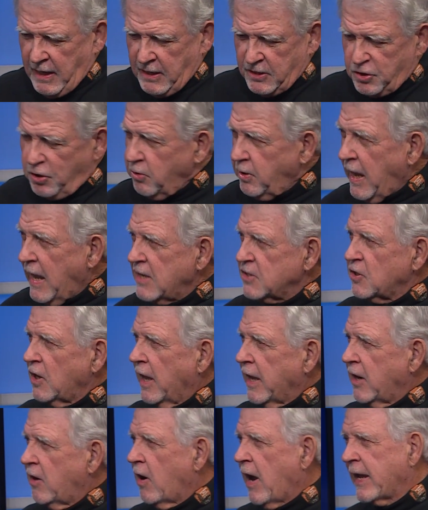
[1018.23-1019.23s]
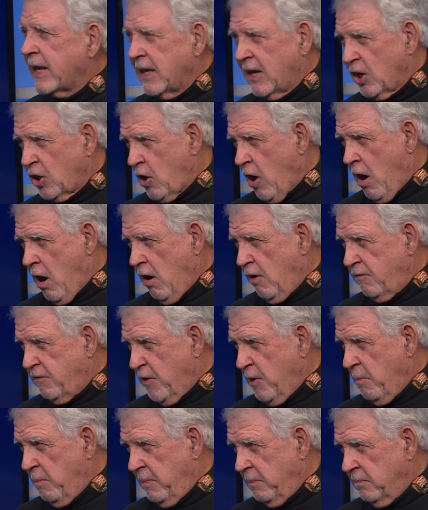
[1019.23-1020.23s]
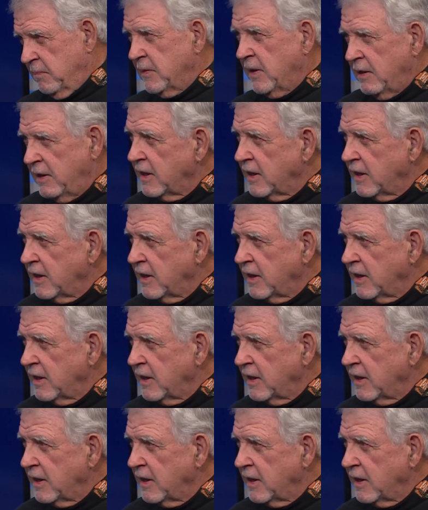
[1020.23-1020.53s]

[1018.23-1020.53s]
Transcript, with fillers: Two days later, I get a call from